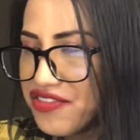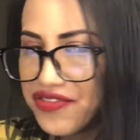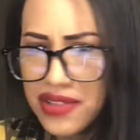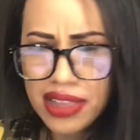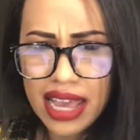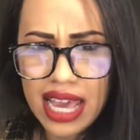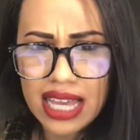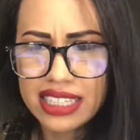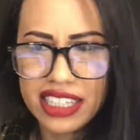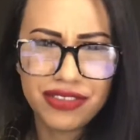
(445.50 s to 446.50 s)
like
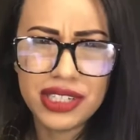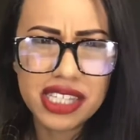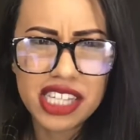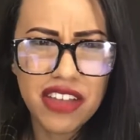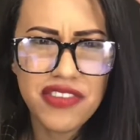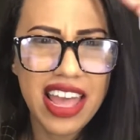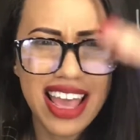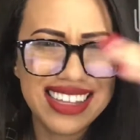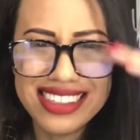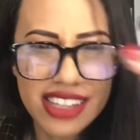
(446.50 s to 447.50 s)
different stuff that
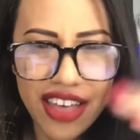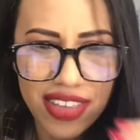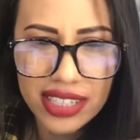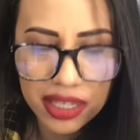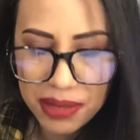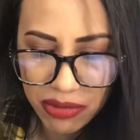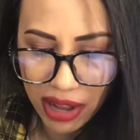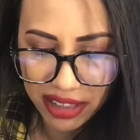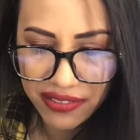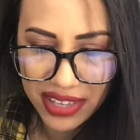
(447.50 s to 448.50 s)
has nothing to be
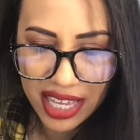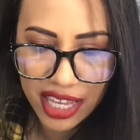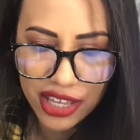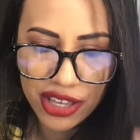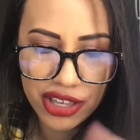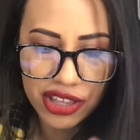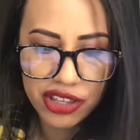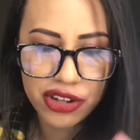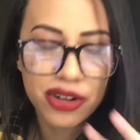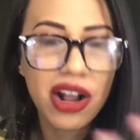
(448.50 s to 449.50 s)
relevant.
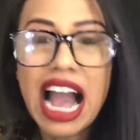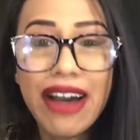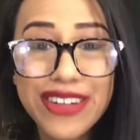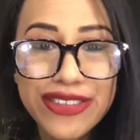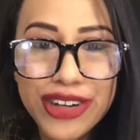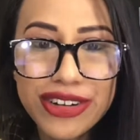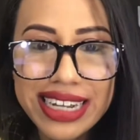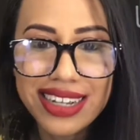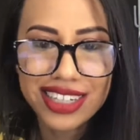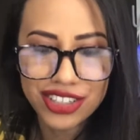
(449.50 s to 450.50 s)
You're out of your
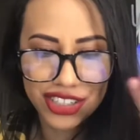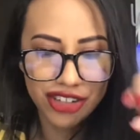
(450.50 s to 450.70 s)
niche. Your